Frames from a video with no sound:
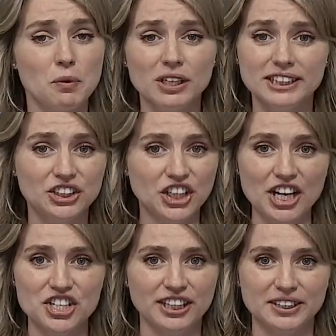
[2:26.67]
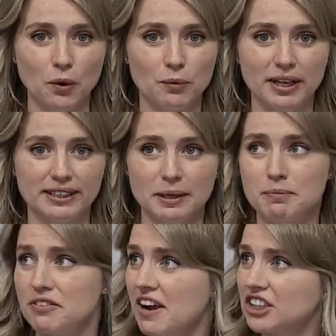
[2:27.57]
world is changing so quickly,
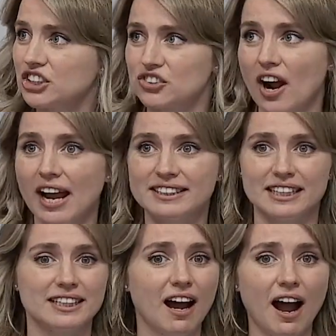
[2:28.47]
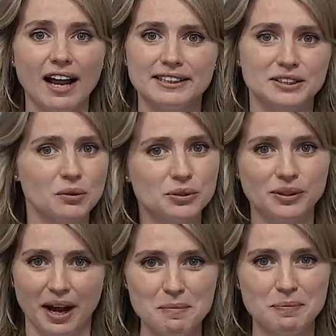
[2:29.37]
professions rise and die, so do
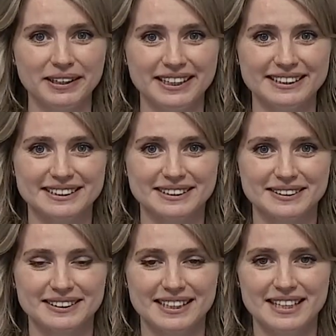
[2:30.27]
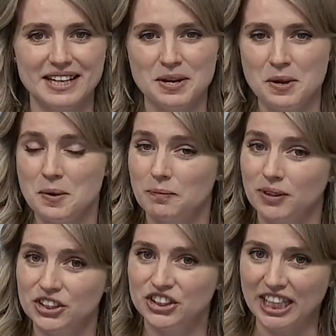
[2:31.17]
companies.
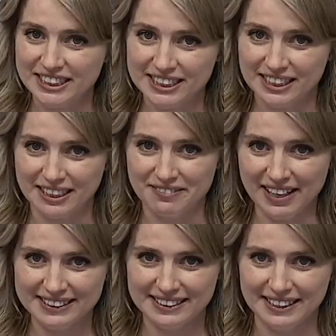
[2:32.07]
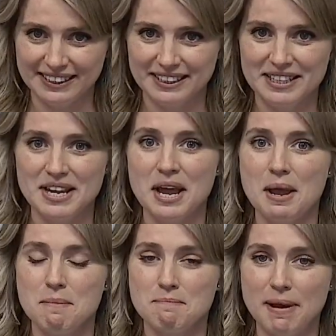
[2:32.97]
Just as in investing,
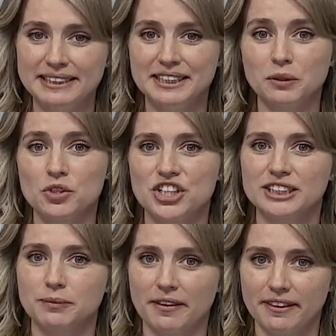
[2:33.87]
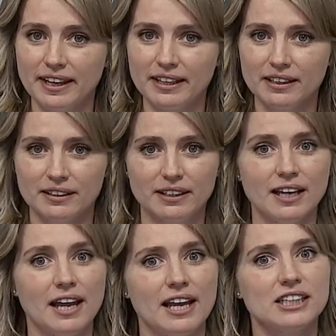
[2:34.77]
betting on just one thing
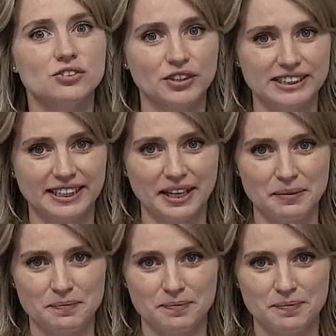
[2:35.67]
is risky.